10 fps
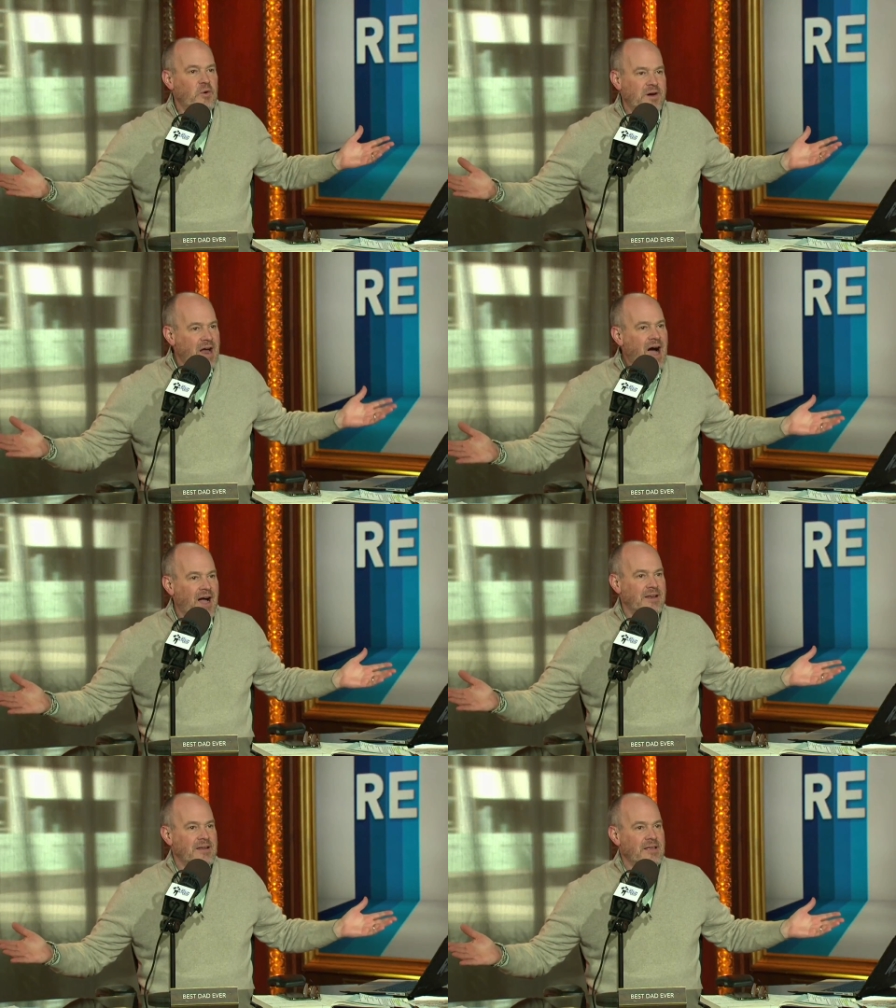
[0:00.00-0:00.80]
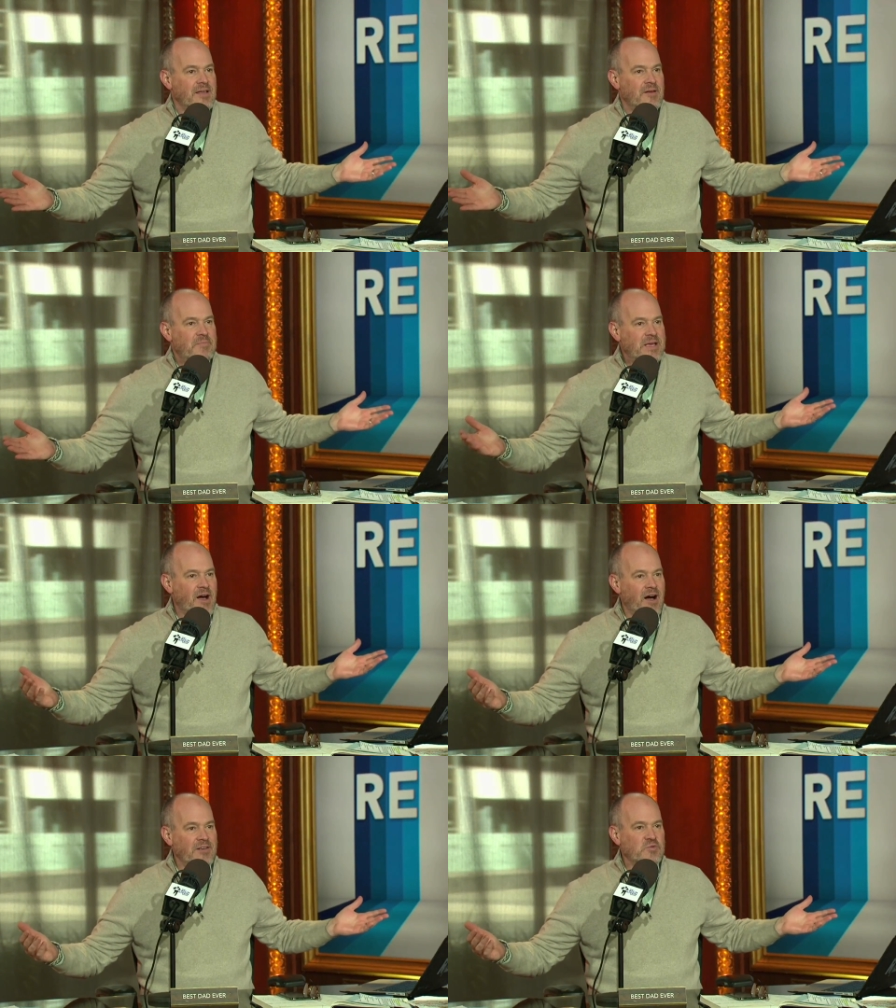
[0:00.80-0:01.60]
You are not. Yeah,
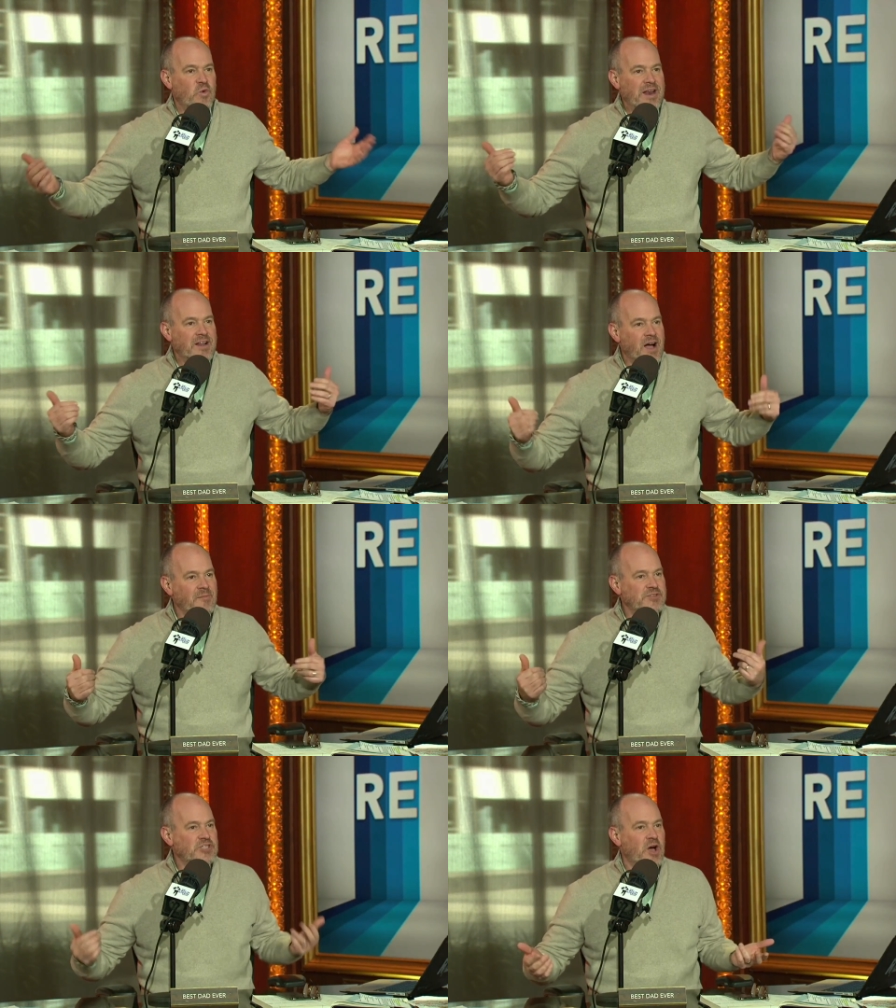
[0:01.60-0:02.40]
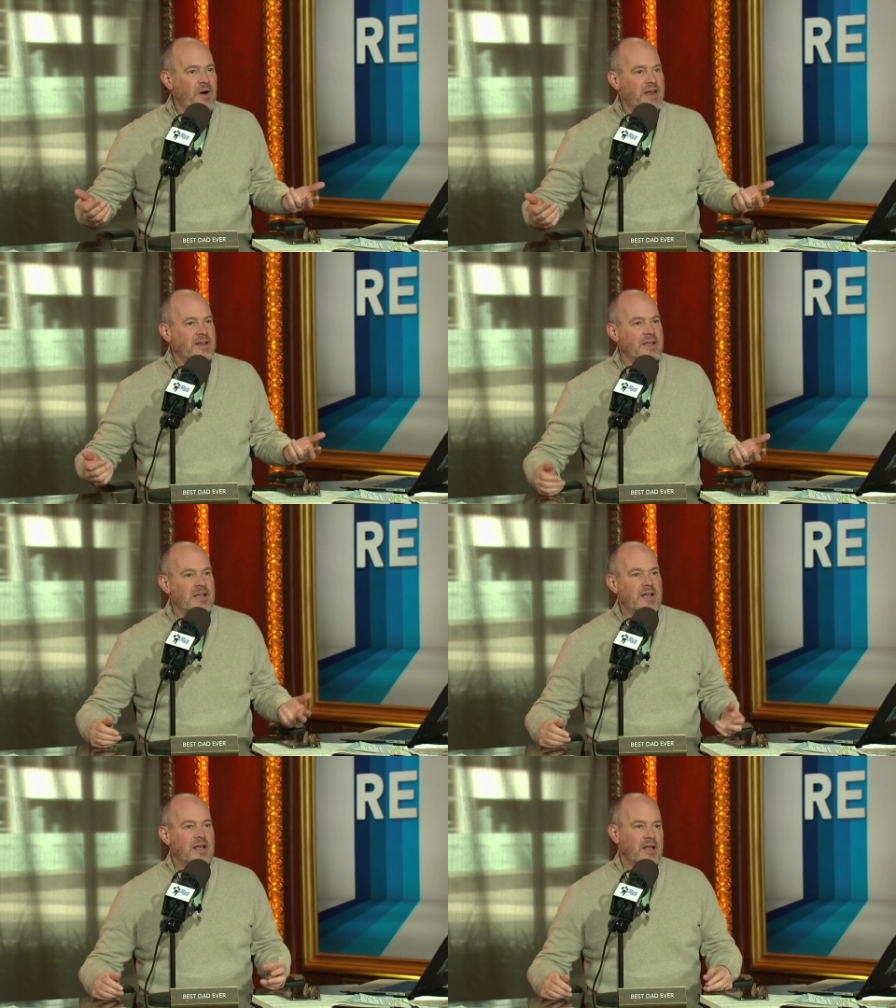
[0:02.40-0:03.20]
because when it comes to it,
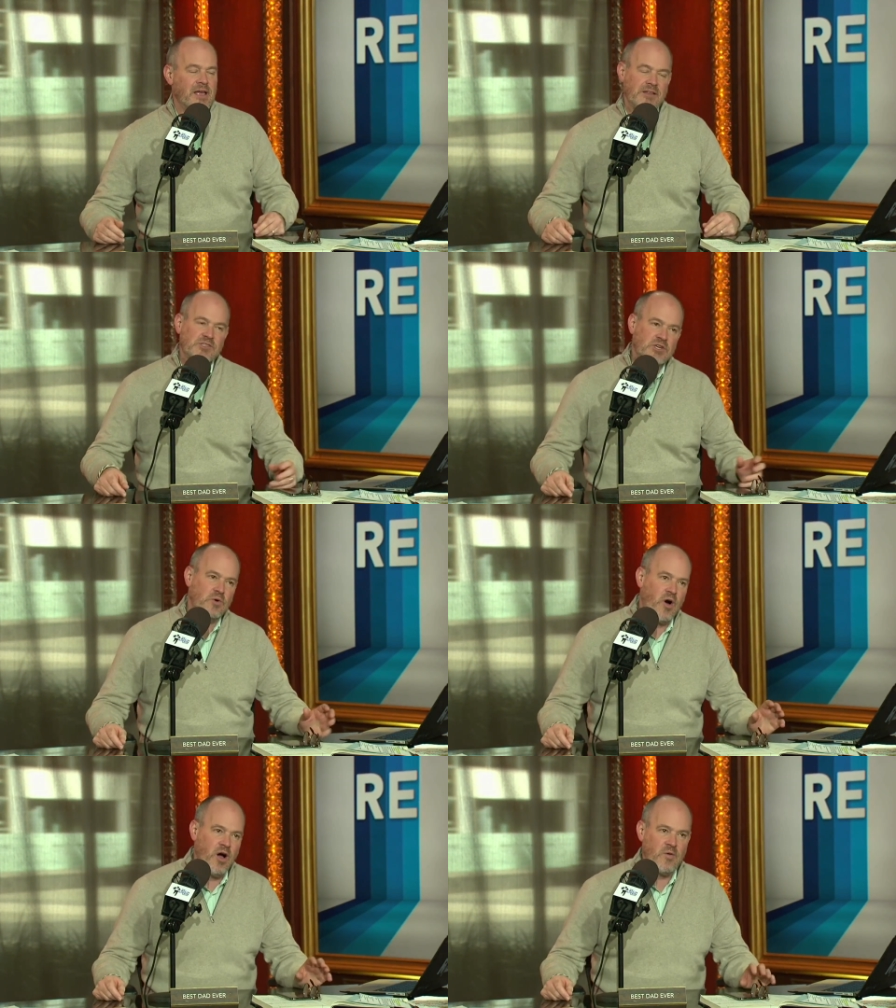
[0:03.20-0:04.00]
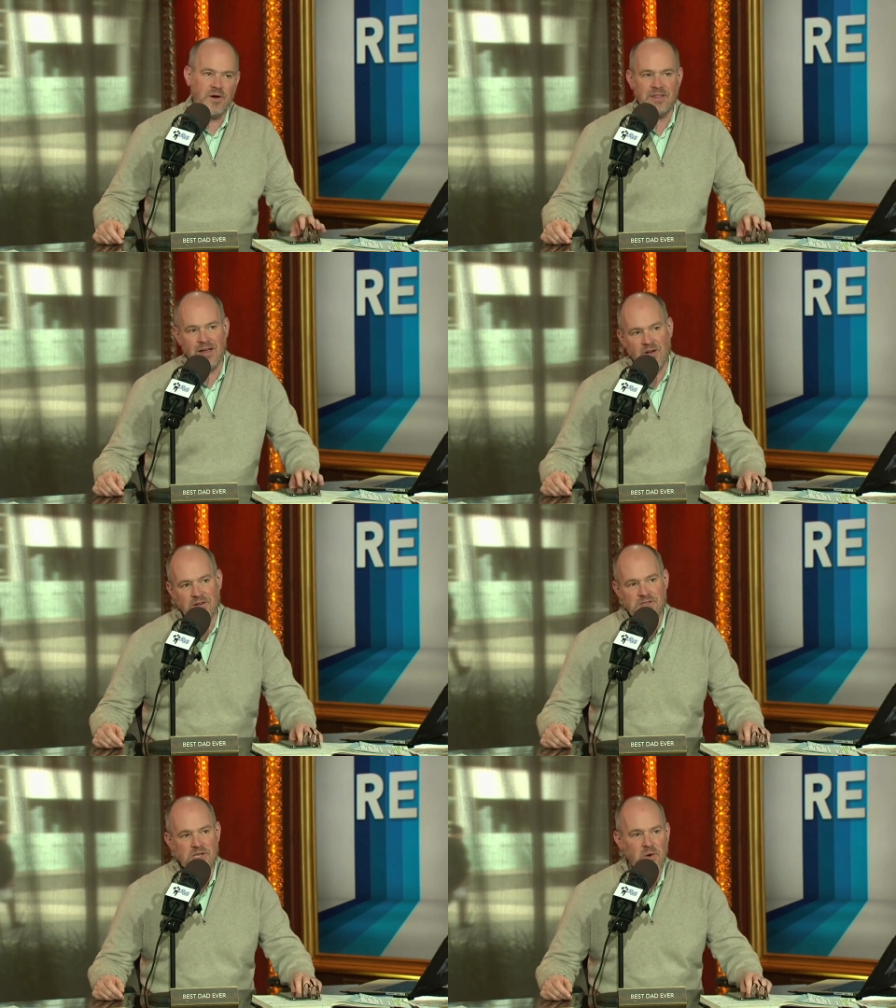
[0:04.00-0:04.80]
it's too awkward. I
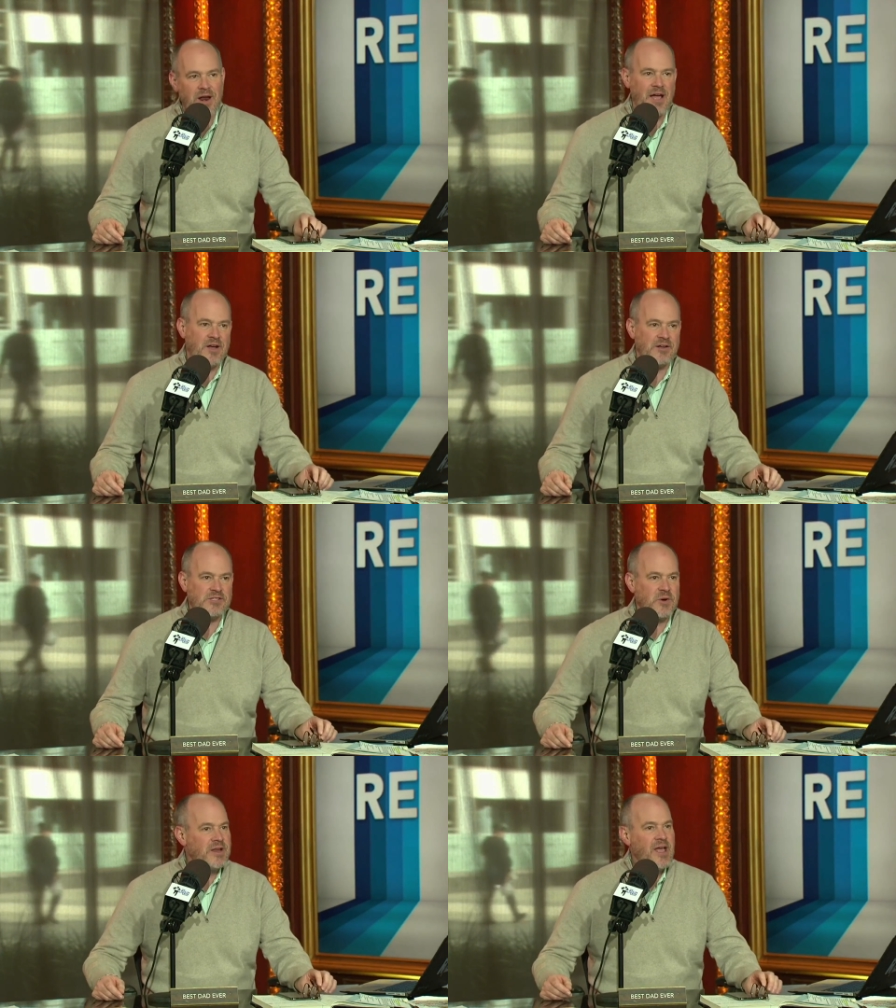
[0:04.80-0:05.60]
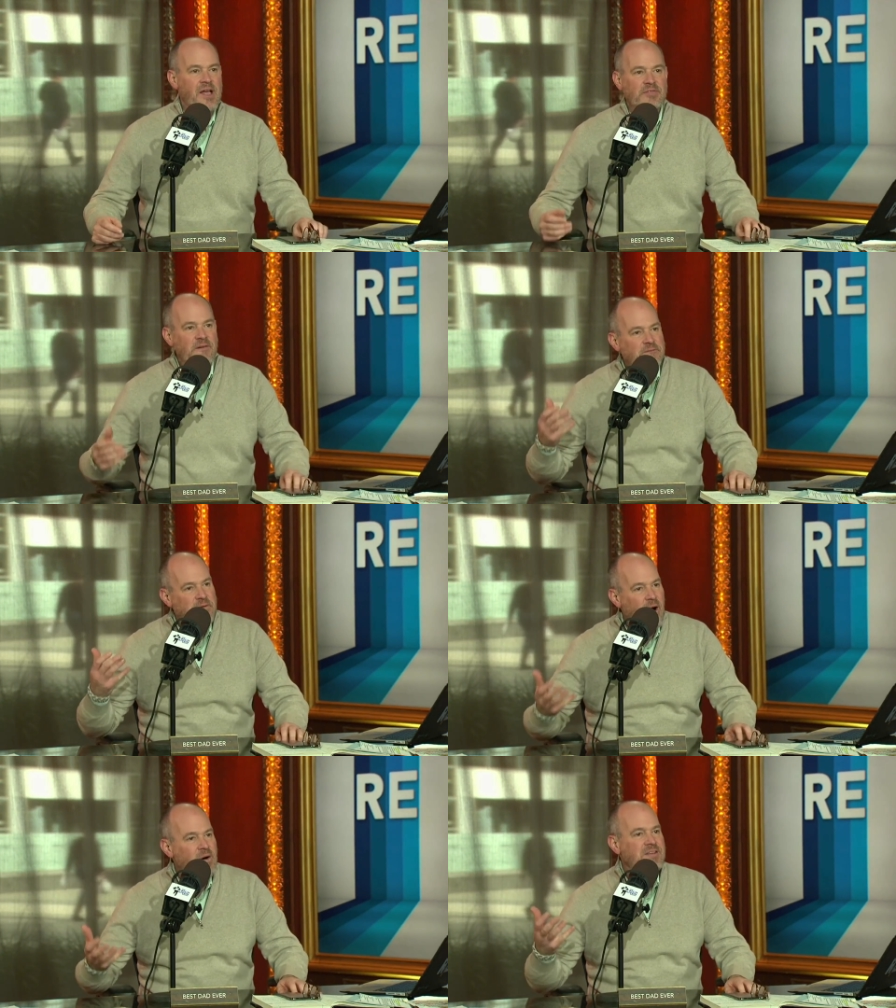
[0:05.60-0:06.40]
couldn't do it. I couldn't do it. The
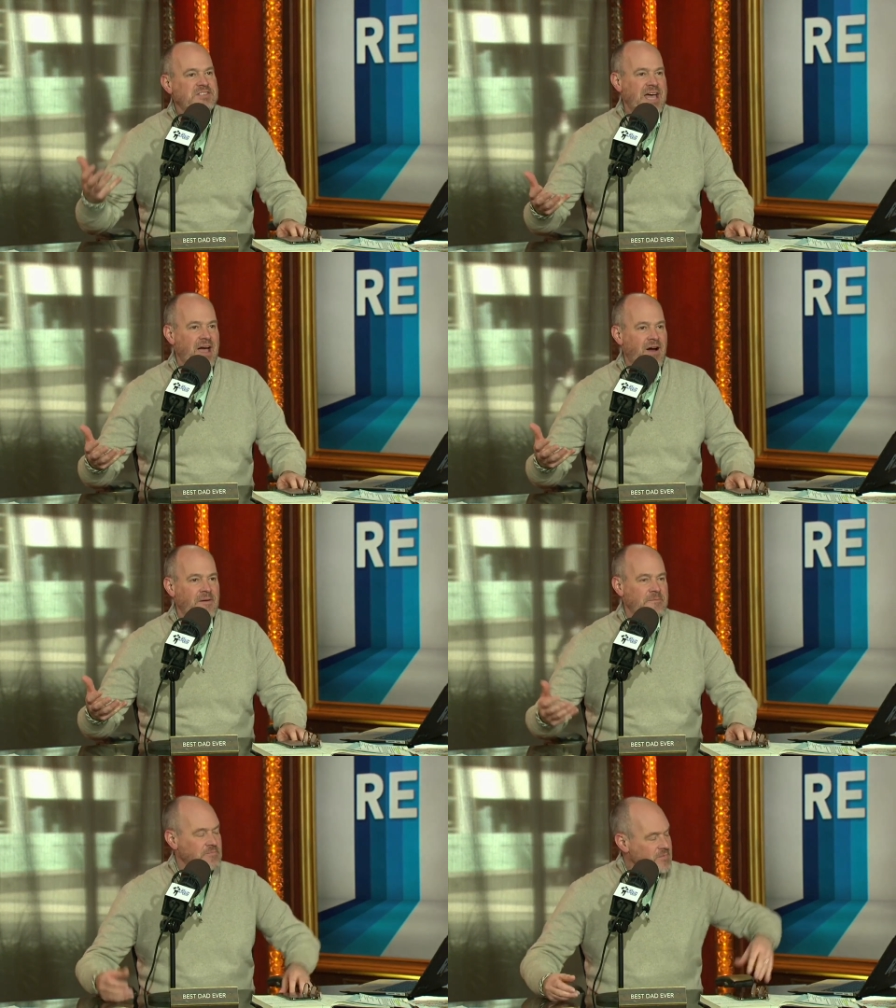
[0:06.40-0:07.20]
phone is there.